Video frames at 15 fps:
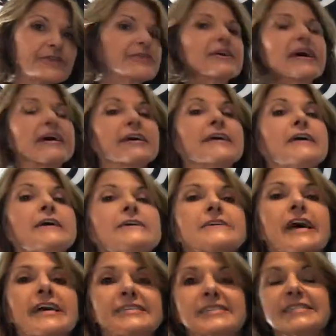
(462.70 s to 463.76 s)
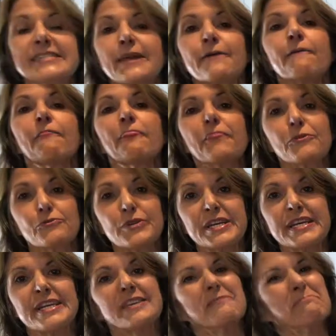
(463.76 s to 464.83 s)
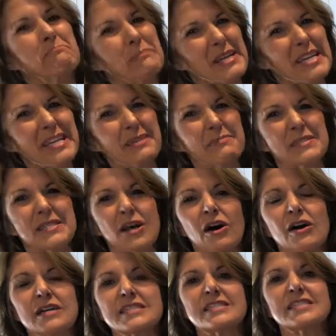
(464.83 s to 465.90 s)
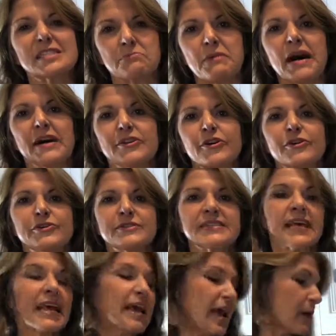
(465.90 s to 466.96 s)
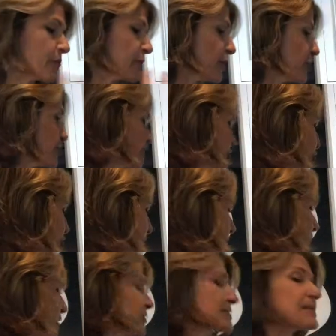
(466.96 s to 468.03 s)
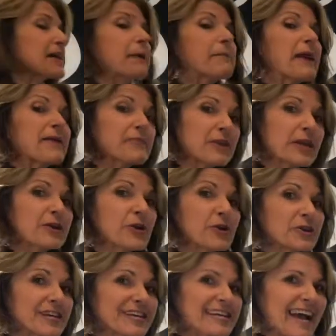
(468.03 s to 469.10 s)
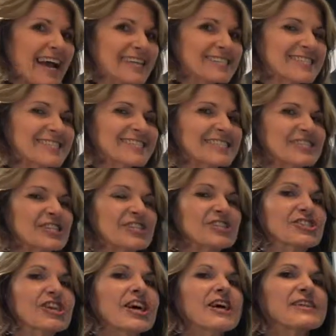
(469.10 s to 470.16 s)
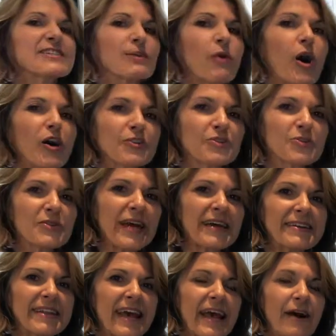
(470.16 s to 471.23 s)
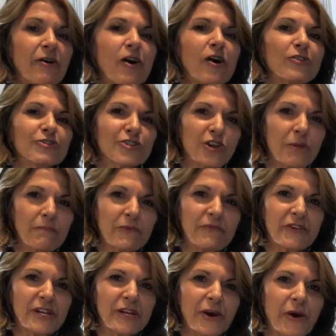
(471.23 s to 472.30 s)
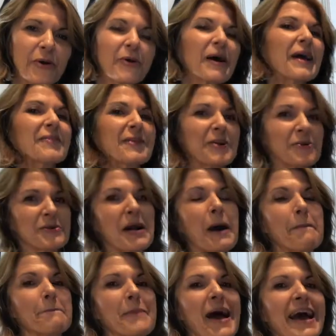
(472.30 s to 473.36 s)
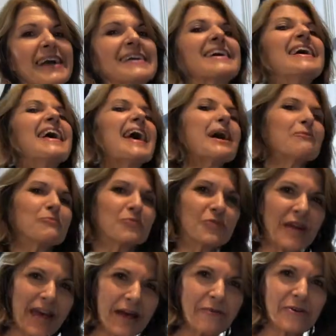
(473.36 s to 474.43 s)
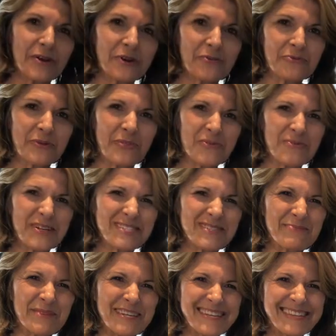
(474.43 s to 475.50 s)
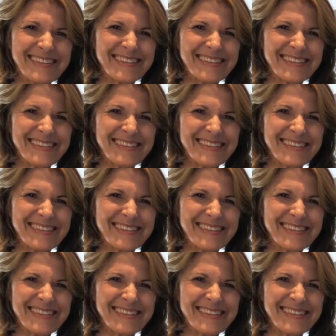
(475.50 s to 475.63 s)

okay? As I said, 3 medium-sized tomatoes, and we're going to chop those up and they're going to get added to the dish. So I'll do that now. I'll chop the video and then I'll come back and we'll carry on with the recipe.